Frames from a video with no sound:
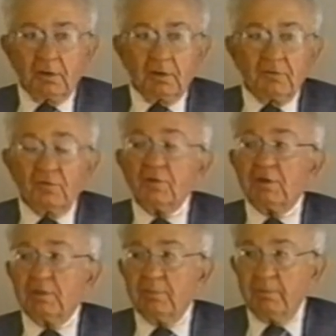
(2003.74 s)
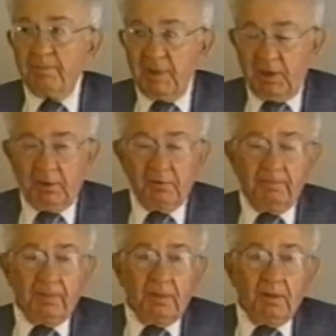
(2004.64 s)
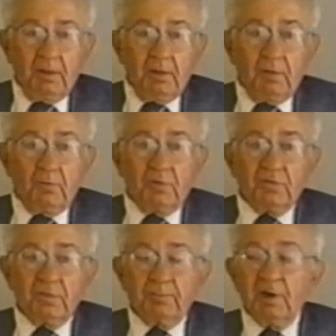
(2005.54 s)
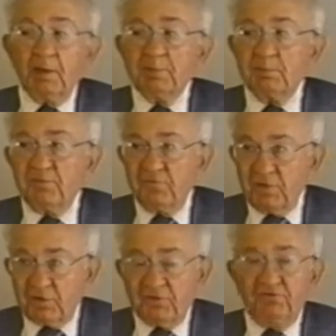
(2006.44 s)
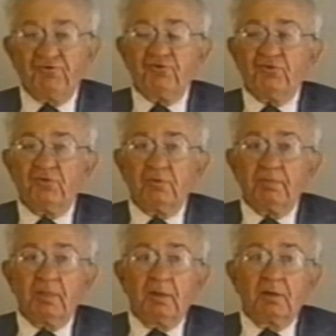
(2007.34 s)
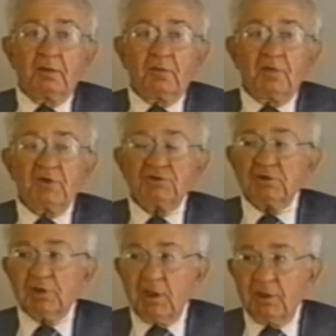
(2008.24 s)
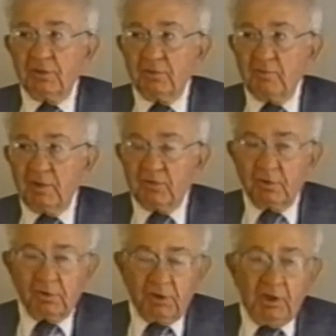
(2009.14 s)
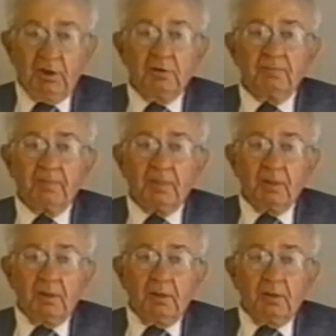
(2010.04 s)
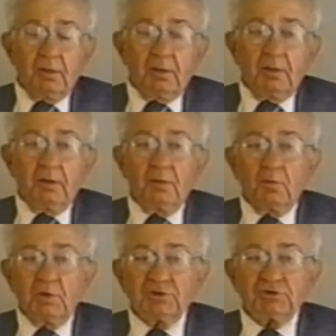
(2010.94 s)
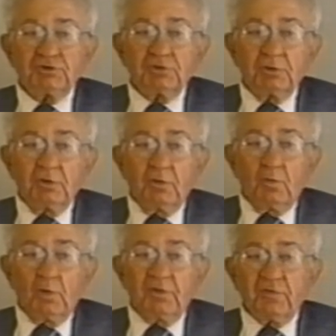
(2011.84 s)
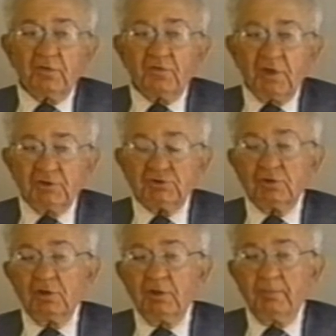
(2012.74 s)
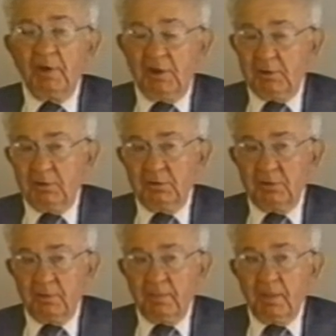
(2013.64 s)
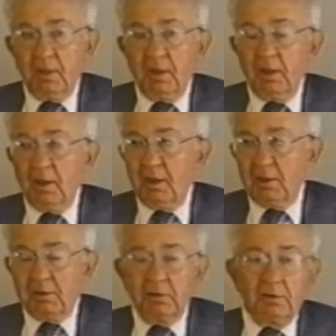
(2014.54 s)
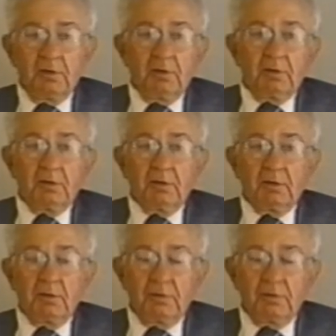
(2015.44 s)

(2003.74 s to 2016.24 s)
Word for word: considerable pain was the problem of fixtures. Section 9313, uh, which was essentially modeled on uh,